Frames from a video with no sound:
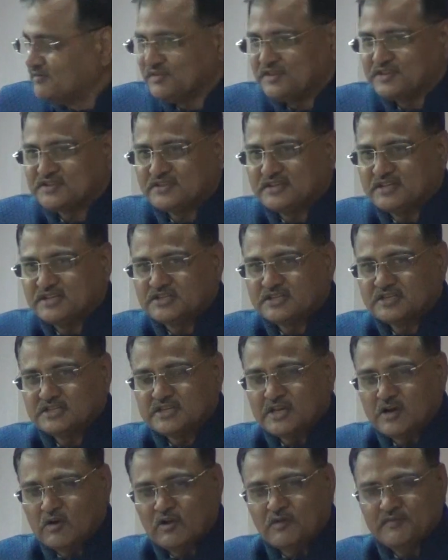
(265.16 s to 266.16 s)
Fisheries is
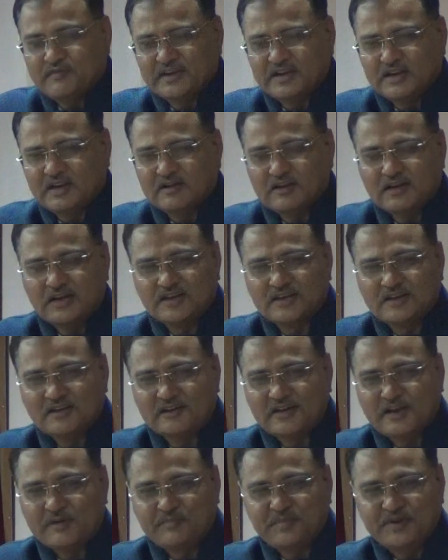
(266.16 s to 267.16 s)
developing at
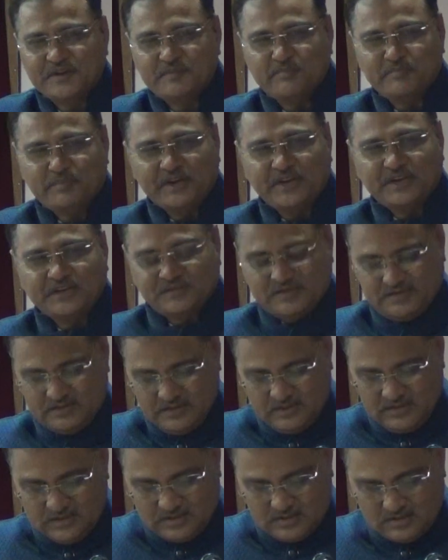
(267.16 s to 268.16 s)
a rapid pace
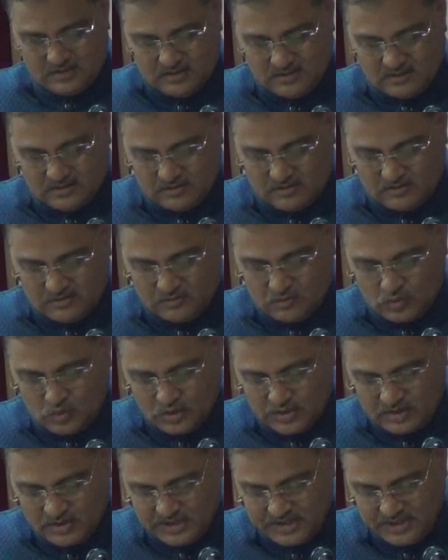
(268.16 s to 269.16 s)

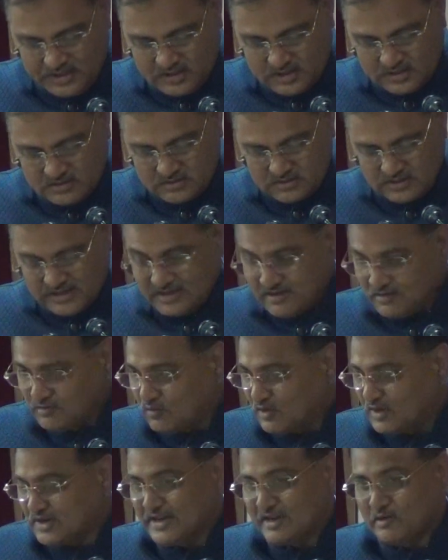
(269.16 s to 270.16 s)
over the years,
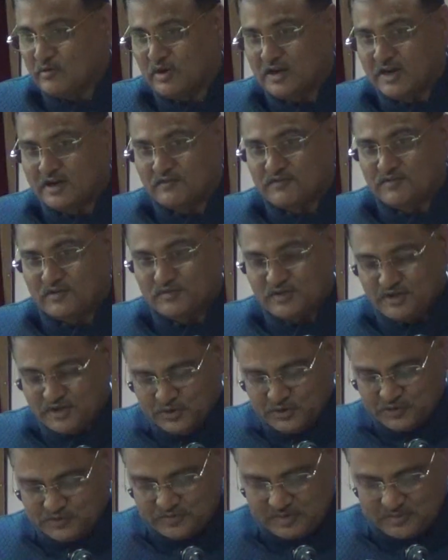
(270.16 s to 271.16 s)
and what I have learned from the
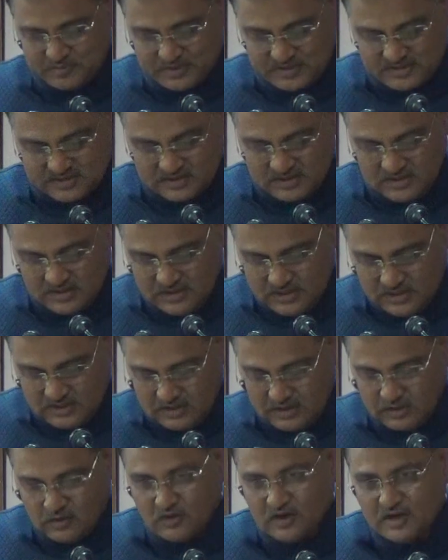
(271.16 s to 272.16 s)
newspapers
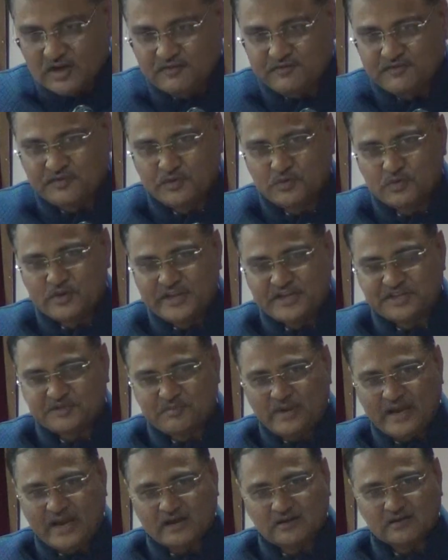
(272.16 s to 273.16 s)
only a few
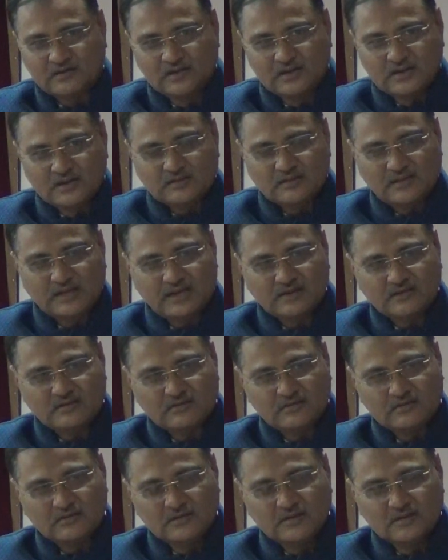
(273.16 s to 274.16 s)
days back,
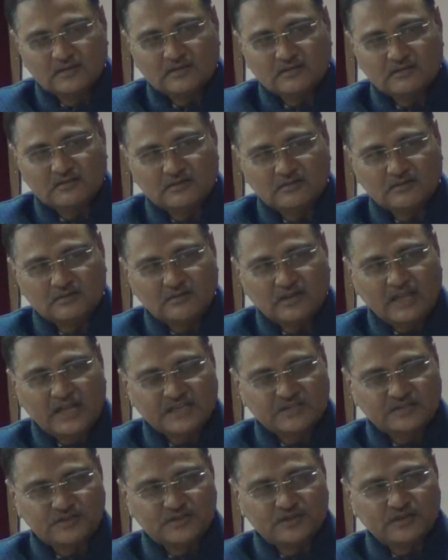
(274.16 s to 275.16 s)
that
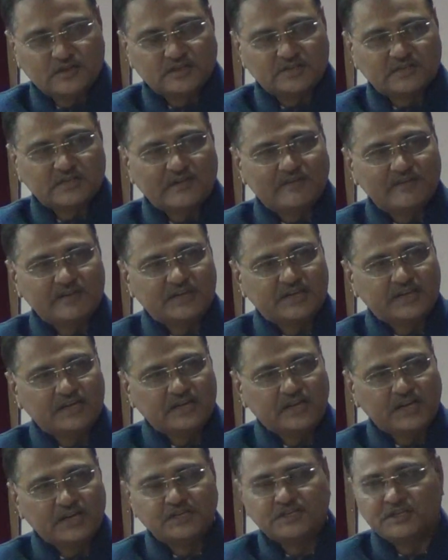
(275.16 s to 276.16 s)
last year
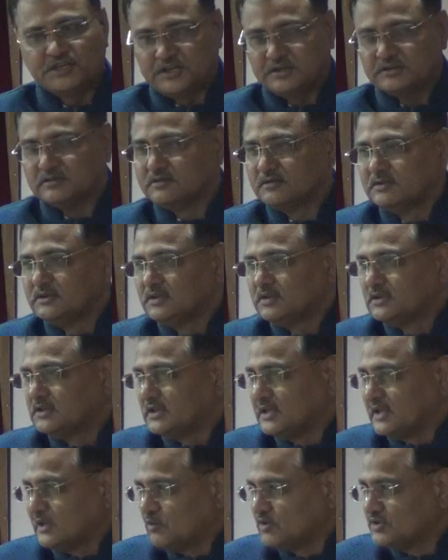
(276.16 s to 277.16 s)
17-18
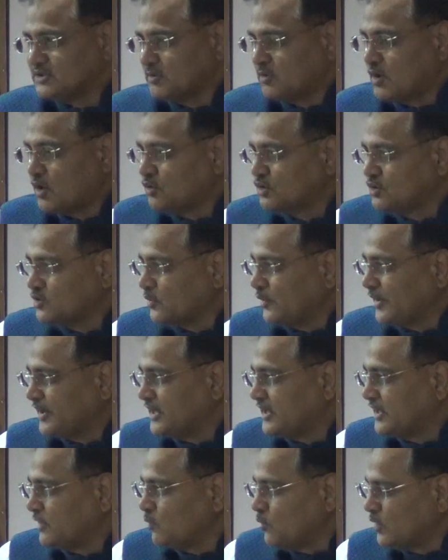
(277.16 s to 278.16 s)
there was about
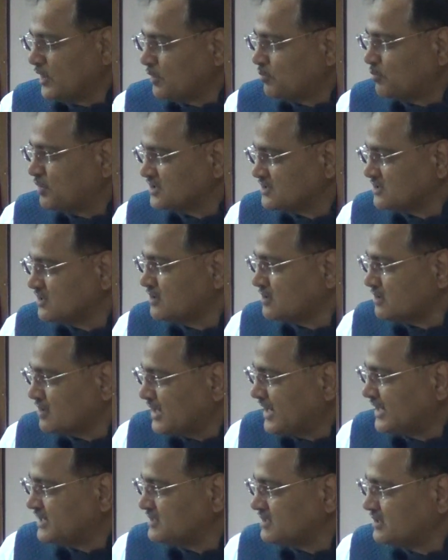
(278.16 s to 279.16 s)
21%
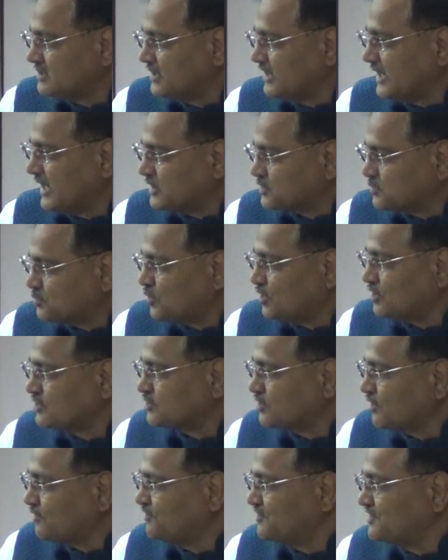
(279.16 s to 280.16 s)
rise in the
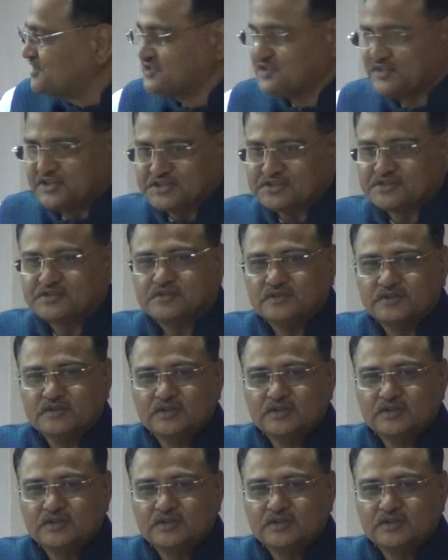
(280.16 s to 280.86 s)
exports of fisheries